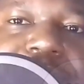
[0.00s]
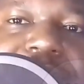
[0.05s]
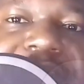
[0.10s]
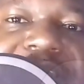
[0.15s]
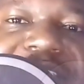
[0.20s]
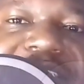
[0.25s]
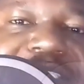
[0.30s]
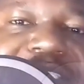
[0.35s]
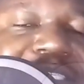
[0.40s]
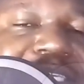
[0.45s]

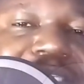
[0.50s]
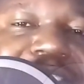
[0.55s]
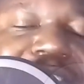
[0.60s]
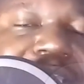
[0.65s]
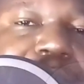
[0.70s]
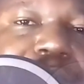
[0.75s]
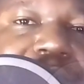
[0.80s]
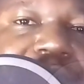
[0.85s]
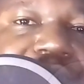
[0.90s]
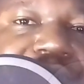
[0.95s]
that is
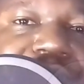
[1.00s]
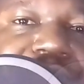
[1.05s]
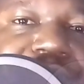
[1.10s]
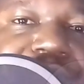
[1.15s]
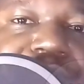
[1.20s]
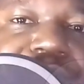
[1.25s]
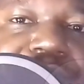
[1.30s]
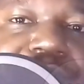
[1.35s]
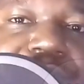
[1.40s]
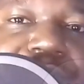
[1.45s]

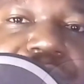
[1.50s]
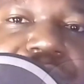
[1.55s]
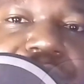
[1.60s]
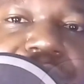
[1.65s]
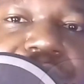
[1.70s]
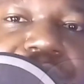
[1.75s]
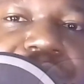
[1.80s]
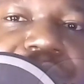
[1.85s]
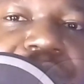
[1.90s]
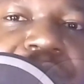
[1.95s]
established,
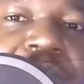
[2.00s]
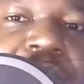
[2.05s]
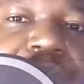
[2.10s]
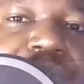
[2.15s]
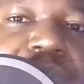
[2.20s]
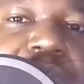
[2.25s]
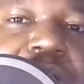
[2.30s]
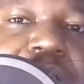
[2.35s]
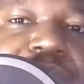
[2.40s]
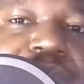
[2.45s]
there
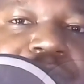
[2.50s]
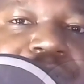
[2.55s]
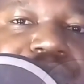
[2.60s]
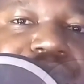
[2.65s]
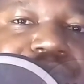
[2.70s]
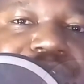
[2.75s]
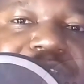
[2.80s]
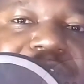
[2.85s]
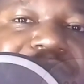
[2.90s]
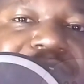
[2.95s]
your car
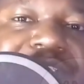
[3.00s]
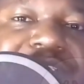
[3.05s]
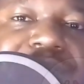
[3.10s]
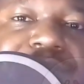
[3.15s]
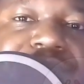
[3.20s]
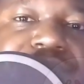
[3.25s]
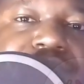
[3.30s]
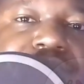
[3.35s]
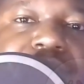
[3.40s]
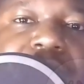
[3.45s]
rental
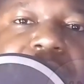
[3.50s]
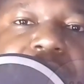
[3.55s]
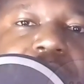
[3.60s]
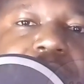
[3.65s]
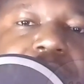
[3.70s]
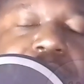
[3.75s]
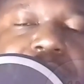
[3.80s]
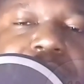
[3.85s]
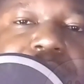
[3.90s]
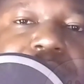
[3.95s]
services will
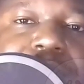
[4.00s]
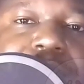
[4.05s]
work.